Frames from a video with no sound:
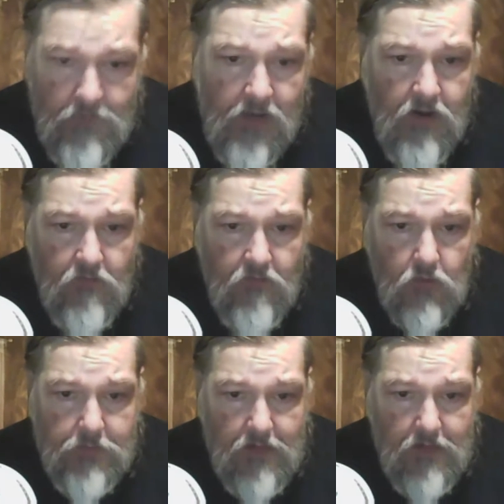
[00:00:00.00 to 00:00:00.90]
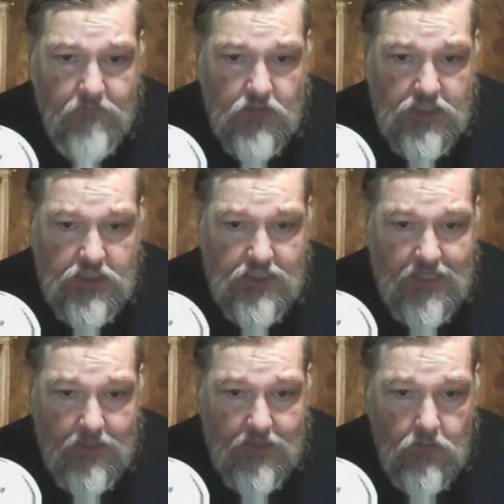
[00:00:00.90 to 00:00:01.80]
4 p.m., Virginia Tech,
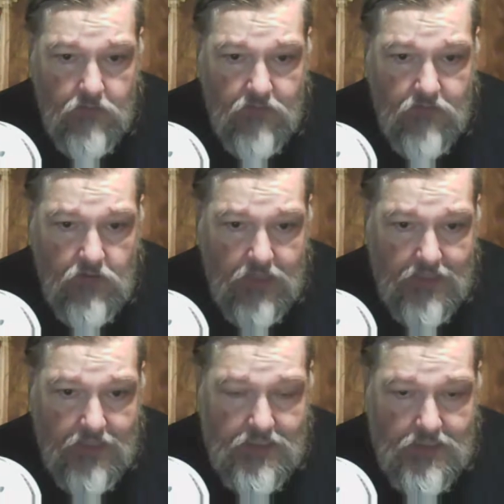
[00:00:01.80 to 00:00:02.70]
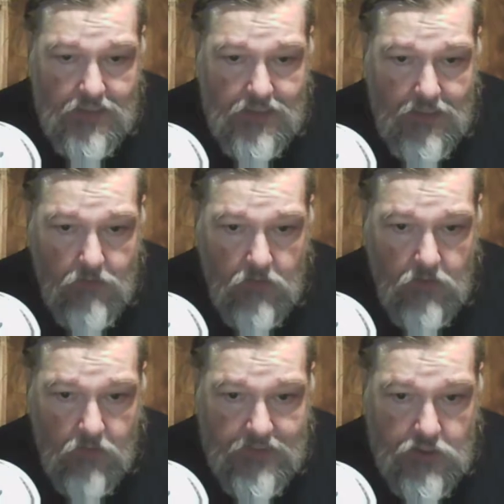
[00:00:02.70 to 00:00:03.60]
Louisville, the ACC Network,
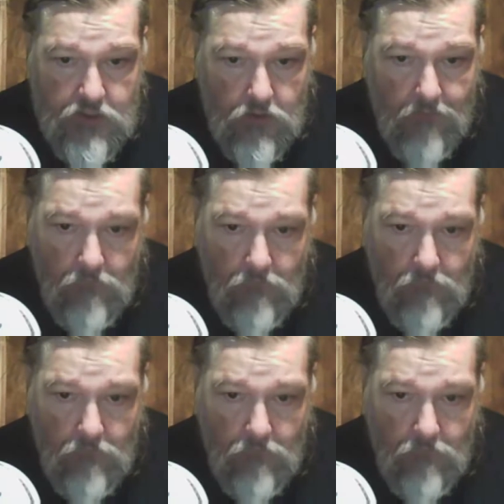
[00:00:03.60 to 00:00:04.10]
West Durham.